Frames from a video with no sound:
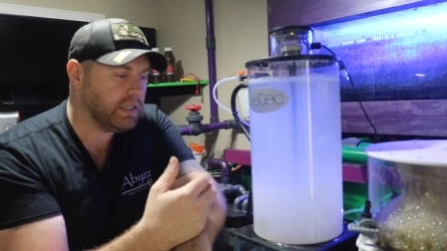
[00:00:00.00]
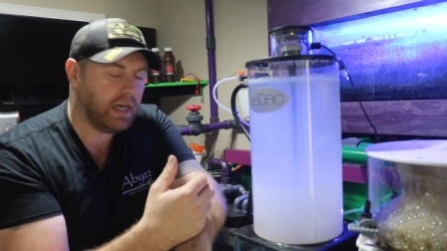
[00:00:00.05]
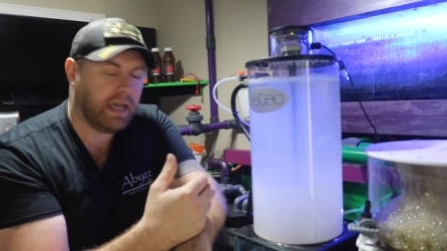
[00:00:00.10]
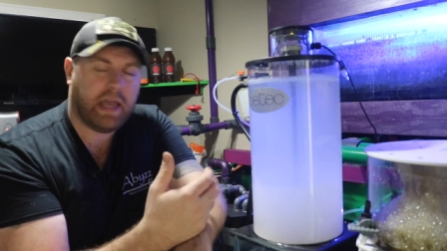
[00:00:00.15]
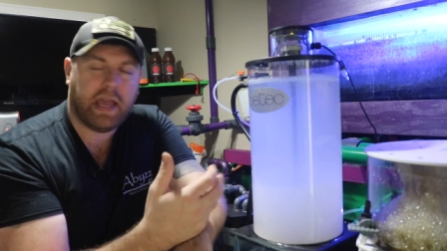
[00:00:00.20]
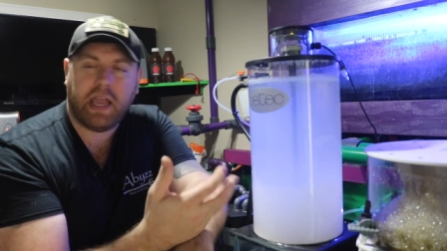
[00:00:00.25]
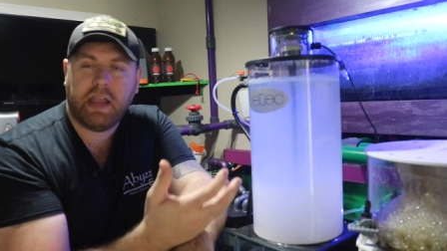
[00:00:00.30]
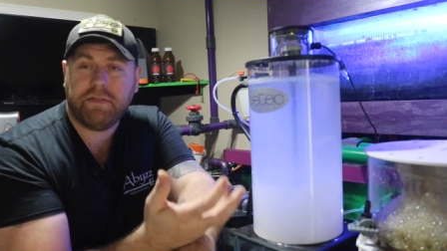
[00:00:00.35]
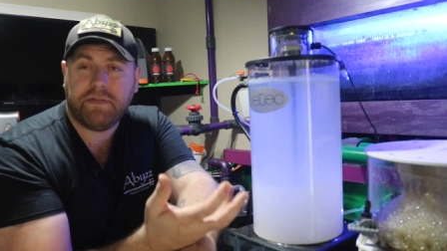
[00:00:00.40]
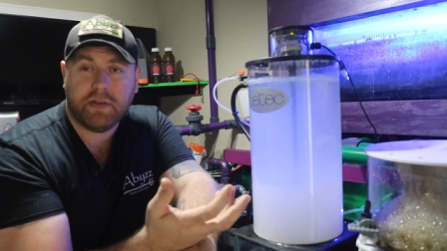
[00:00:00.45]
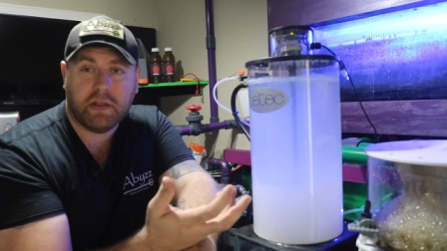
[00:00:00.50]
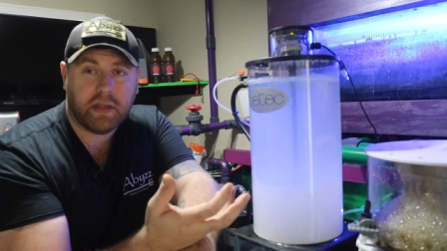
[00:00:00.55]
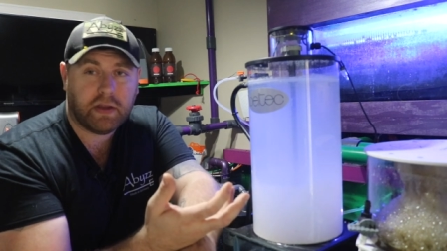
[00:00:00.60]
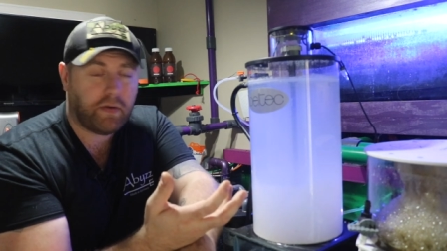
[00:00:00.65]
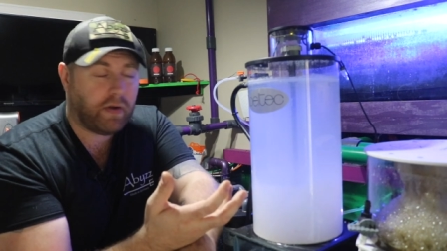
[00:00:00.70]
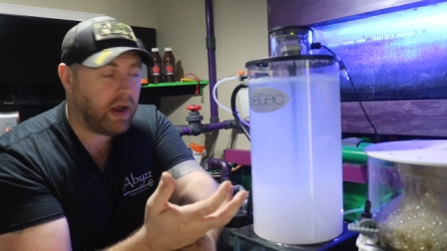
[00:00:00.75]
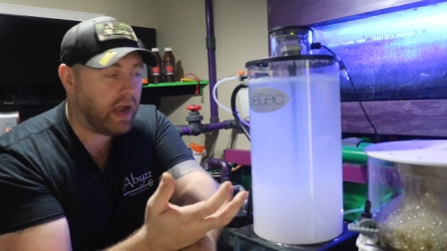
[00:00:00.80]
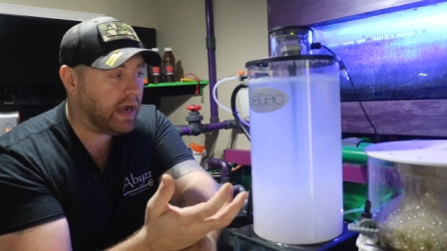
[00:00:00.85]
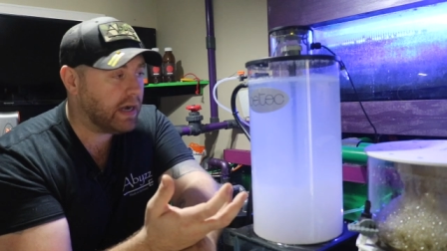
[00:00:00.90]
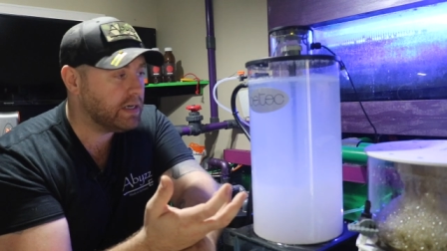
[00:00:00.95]
I hate filling
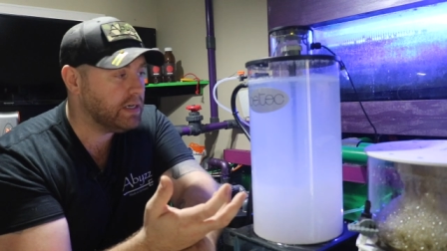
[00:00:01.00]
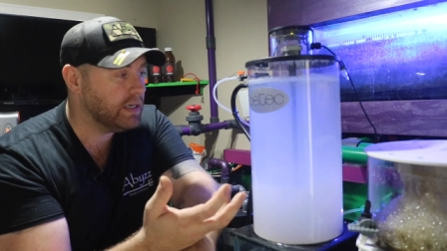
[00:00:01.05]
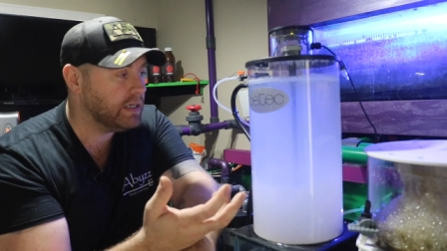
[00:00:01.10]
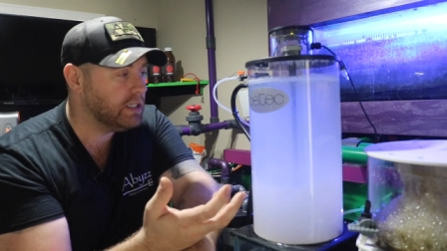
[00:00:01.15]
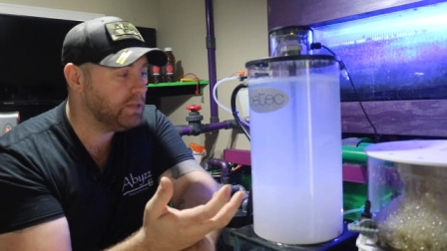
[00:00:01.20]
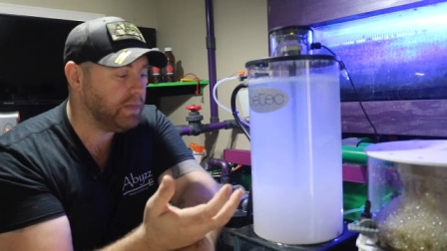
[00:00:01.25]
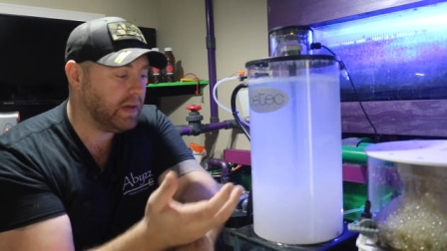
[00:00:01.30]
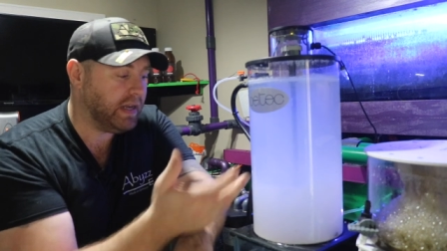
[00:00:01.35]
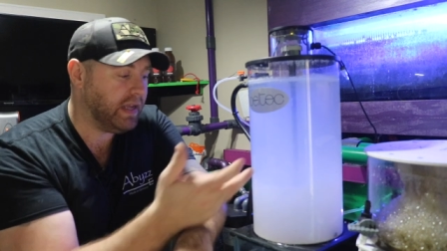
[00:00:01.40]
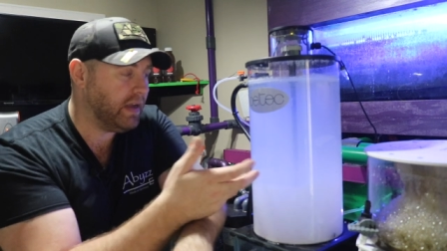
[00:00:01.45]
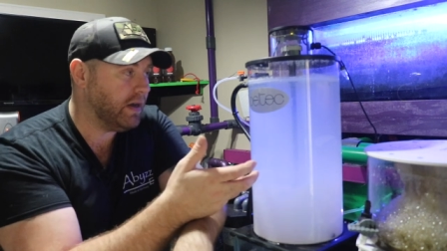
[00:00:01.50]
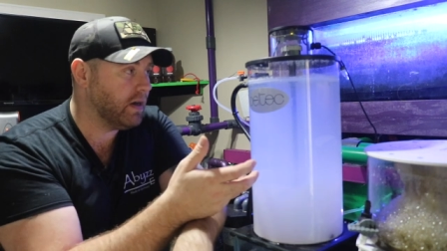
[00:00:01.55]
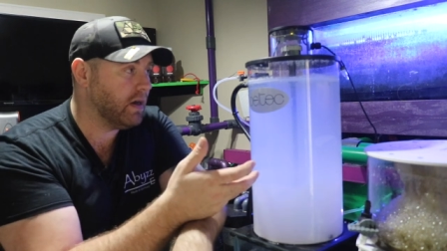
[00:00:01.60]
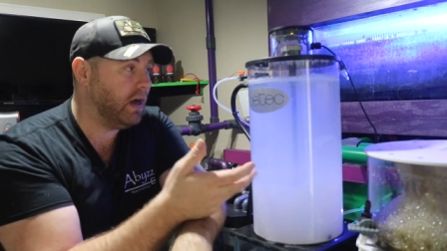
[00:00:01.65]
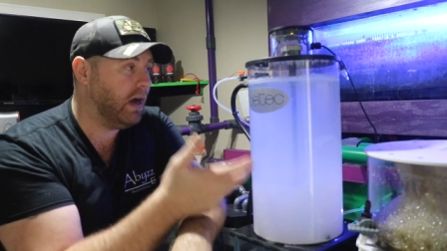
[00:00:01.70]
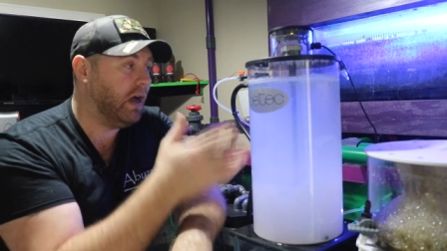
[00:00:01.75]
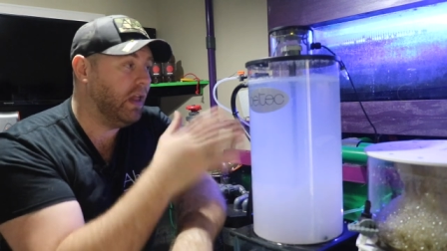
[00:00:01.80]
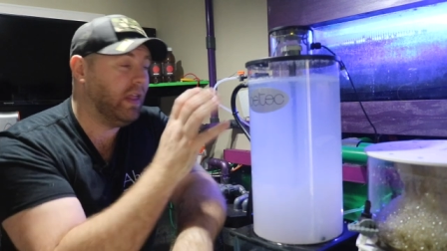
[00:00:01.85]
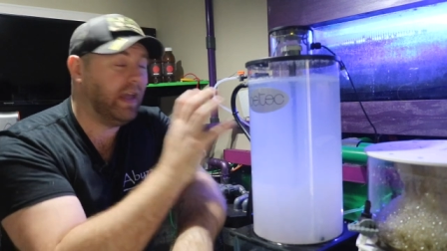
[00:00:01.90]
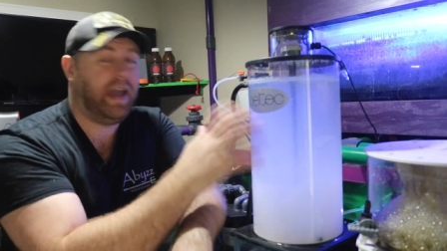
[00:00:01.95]
reactors, but here
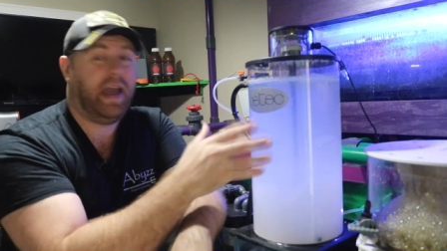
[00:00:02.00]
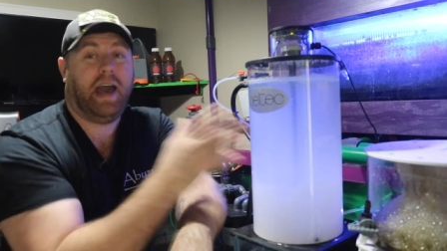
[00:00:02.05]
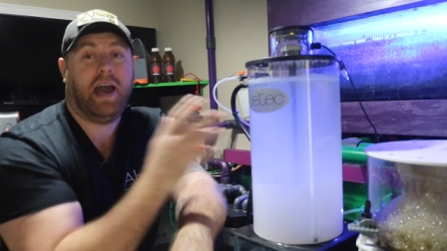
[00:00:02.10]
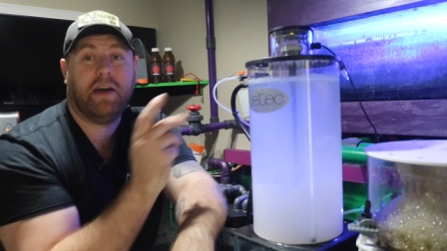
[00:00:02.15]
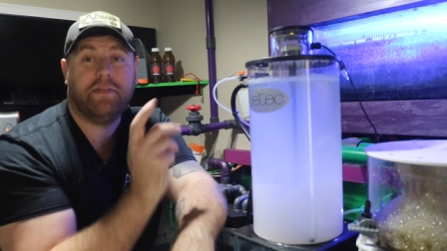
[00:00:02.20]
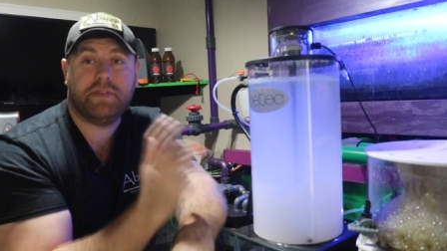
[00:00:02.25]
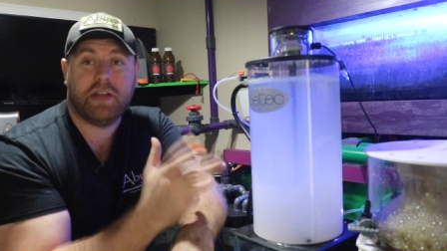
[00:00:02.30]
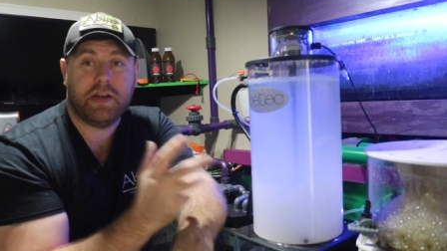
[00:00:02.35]
all I have